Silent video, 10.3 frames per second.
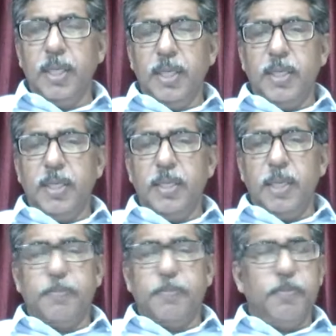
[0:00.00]

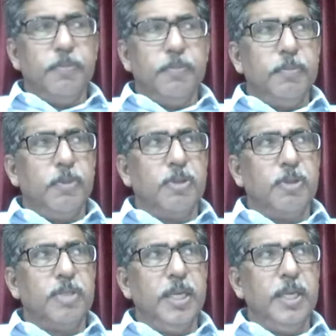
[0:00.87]

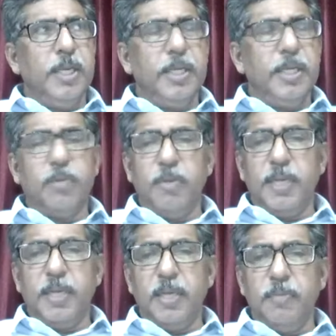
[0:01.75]
mostly it will
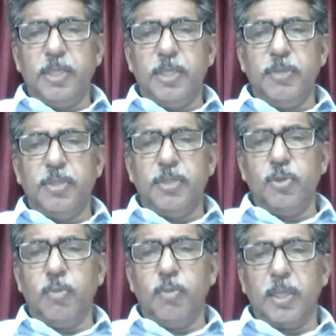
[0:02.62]
be between two
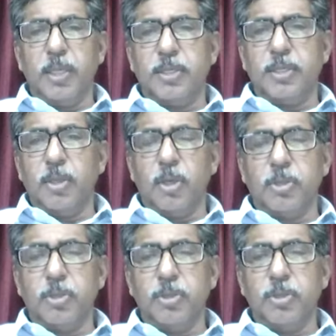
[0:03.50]
brothers or
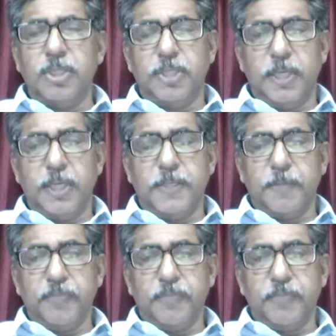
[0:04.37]
two sisters.